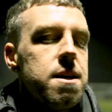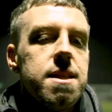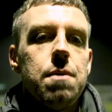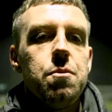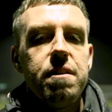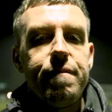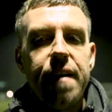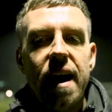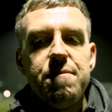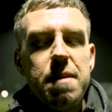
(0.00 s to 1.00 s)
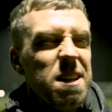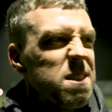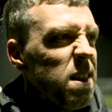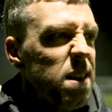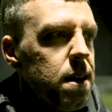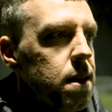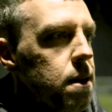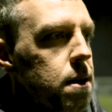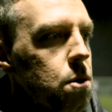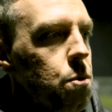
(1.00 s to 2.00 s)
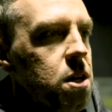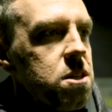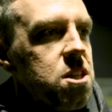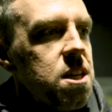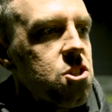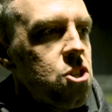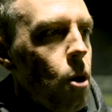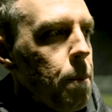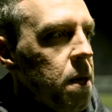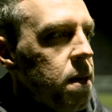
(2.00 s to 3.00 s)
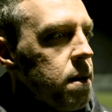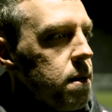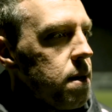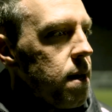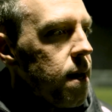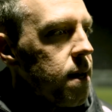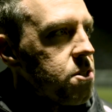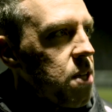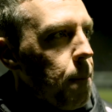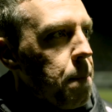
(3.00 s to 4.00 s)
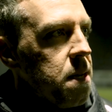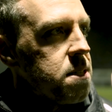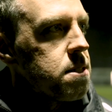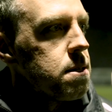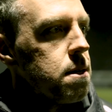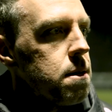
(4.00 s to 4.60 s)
And then within 5 minutes, I think, we conceded a sloppy set piece.